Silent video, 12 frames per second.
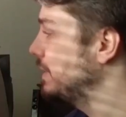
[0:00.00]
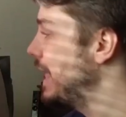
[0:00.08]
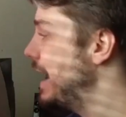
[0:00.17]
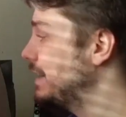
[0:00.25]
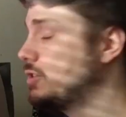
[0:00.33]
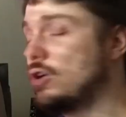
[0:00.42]

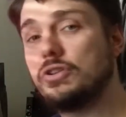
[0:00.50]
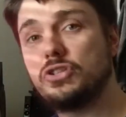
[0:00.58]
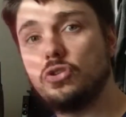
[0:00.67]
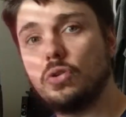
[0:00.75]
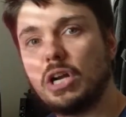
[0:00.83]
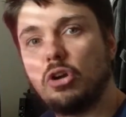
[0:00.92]
black turns
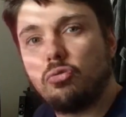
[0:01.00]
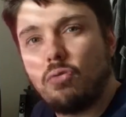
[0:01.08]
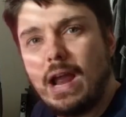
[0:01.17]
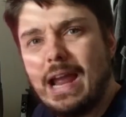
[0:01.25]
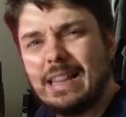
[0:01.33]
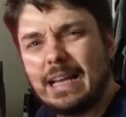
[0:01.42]
to a
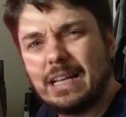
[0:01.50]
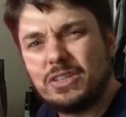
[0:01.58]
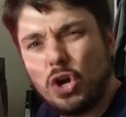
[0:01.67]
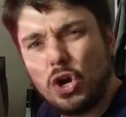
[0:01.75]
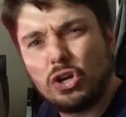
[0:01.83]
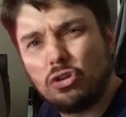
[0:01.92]
gray, like a
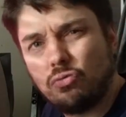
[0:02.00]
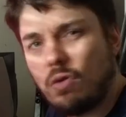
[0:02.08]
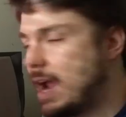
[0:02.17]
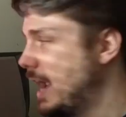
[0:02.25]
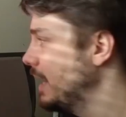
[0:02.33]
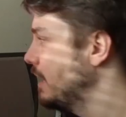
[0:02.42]
dark gray.